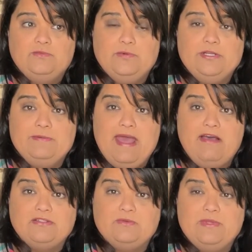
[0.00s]
put them
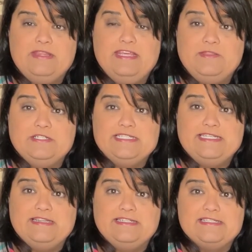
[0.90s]
out with the other
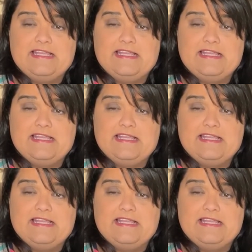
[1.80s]
seedlings